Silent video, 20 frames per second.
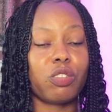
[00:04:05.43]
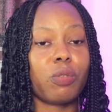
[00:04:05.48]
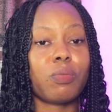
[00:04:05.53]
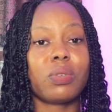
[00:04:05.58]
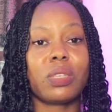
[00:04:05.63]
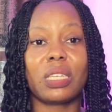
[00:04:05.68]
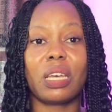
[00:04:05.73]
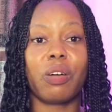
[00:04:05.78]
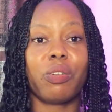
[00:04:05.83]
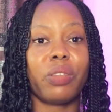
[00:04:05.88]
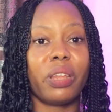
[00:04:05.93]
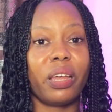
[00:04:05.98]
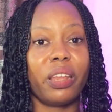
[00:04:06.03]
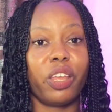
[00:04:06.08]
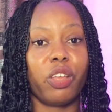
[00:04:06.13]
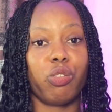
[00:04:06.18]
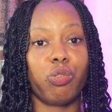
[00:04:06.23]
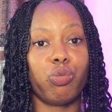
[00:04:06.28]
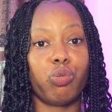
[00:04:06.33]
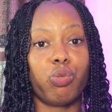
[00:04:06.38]
some sound that
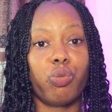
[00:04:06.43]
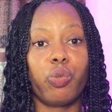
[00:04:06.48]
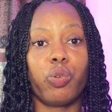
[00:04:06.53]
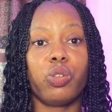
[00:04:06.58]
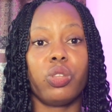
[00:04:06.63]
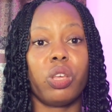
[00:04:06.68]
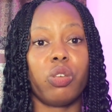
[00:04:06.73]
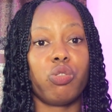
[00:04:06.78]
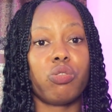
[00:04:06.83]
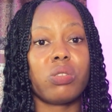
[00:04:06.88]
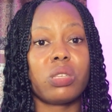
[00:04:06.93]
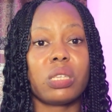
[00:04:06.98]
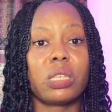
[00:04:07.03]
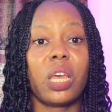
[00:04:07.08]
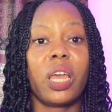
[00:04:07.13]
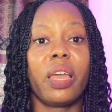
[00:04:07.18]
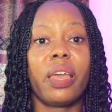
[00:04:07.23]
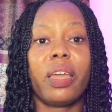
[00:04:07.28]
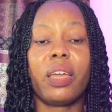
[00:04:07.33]
they use